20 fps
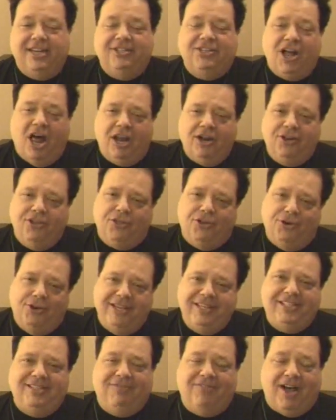
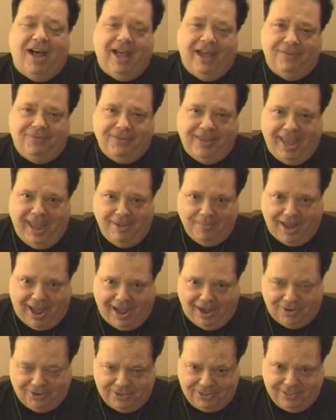$1.35 came
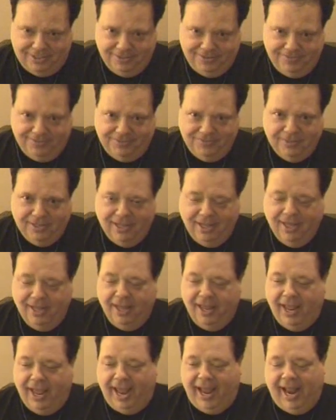out.
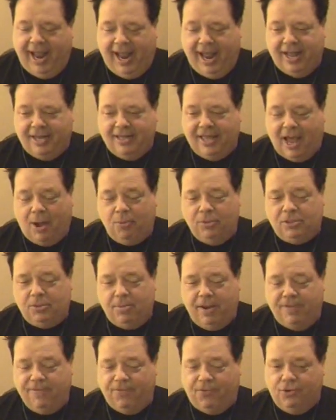And that was
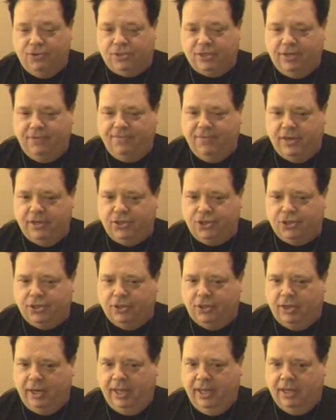my first
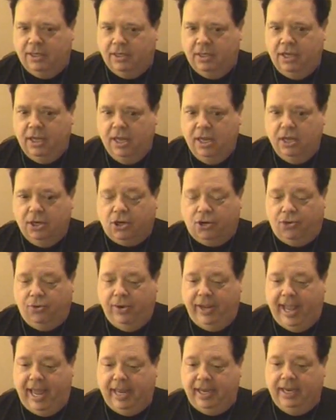adventure in
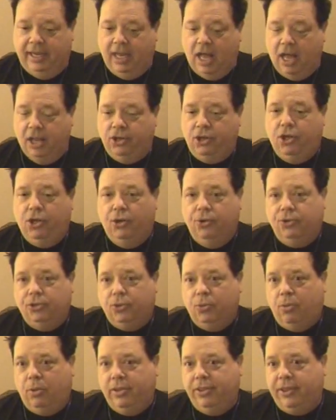creating
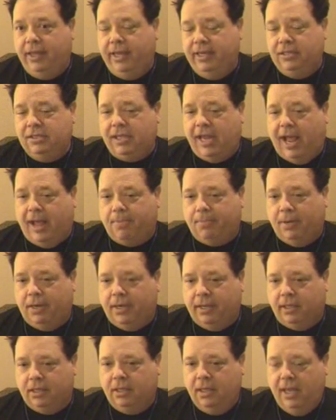unusual things
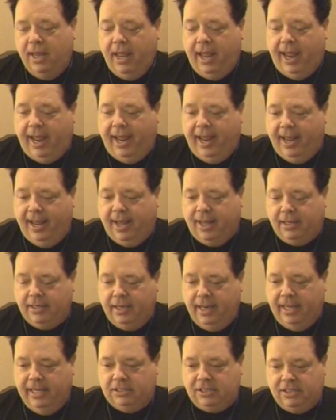happening. And
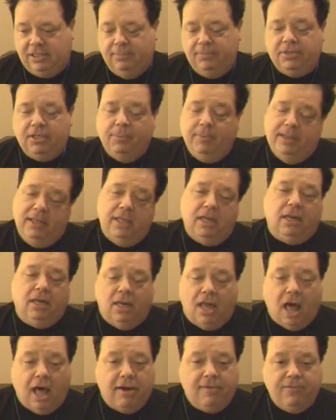it seemed to me that a
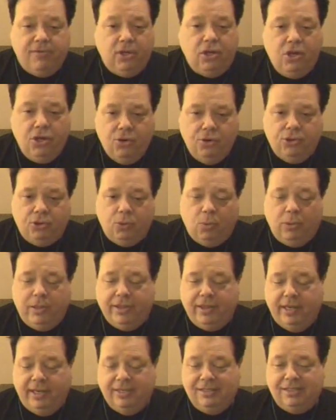lot of unusual
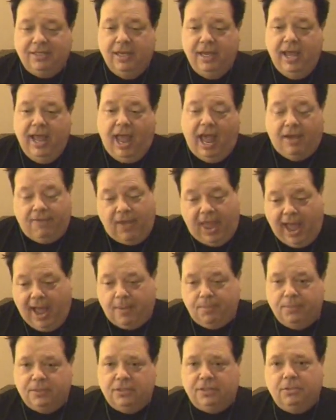things have
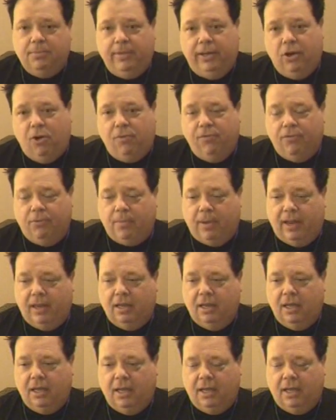happened to me over my